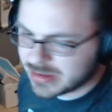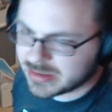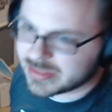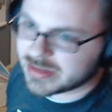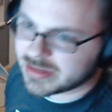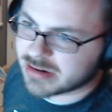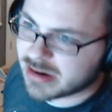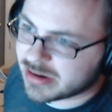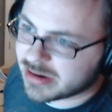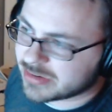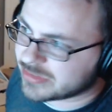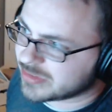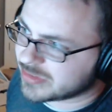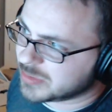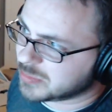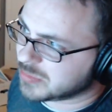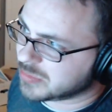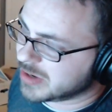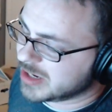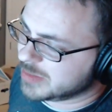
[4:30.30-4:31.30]
There are
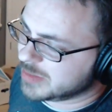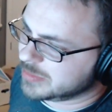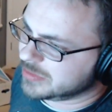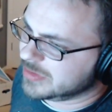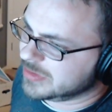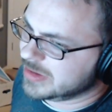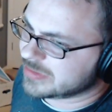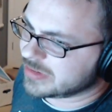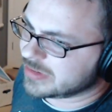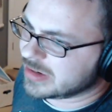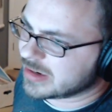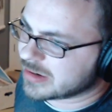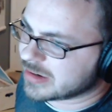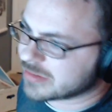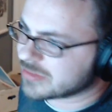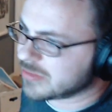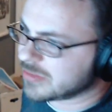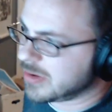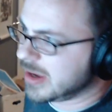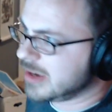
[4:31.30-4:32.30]
some breakable things in here,
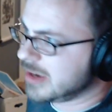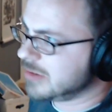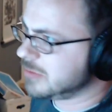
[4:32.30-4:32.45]
so I